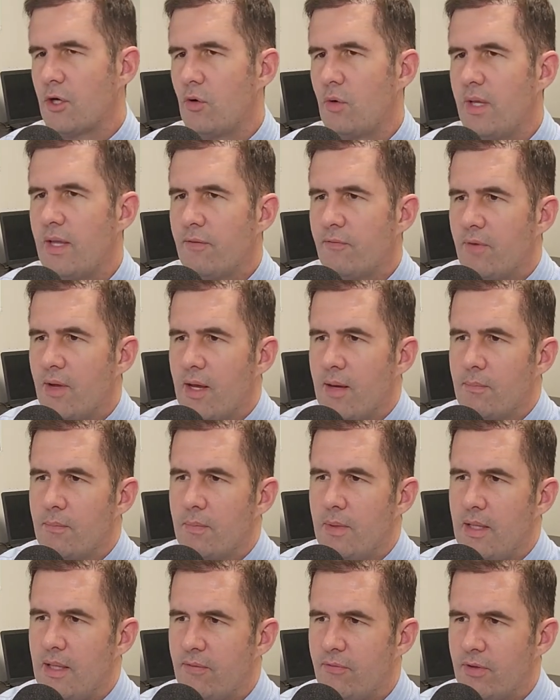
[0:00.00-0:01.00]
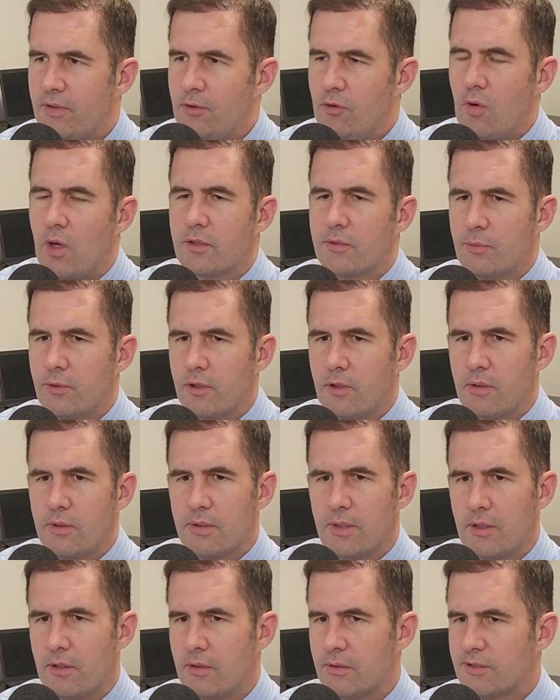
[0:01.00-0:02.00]
So if a new entrepreneur,
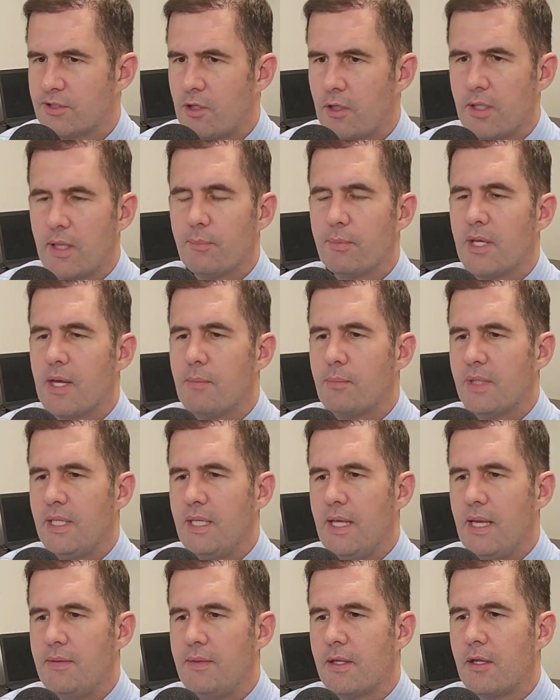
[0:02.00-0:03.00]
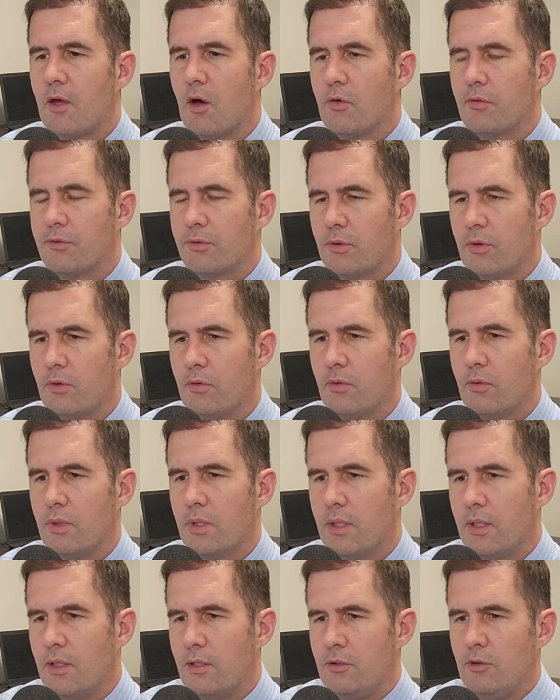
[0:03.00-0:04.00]
they're starting up a company and they go through
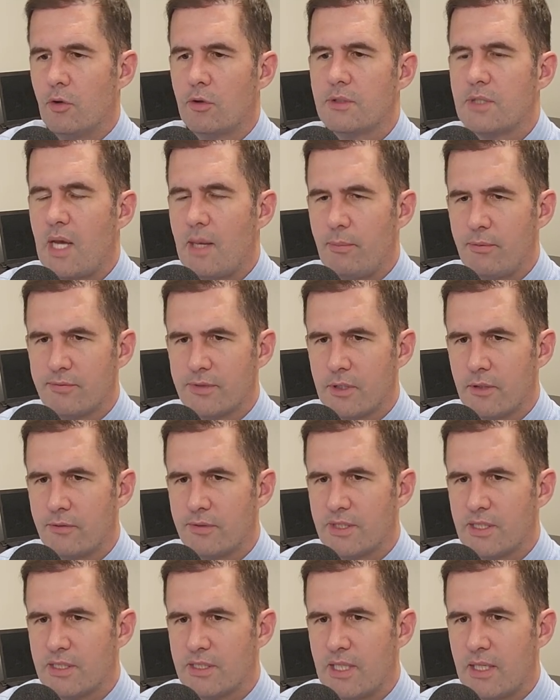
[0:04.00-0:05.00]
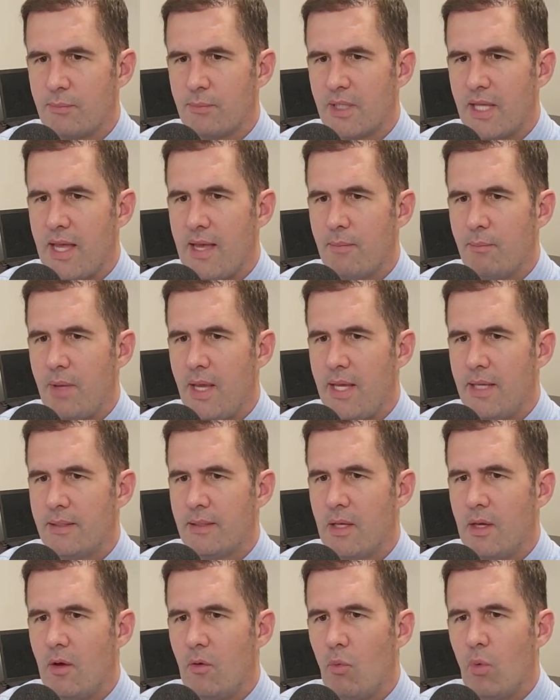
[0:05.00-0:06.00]
your type of service to set up a campaign,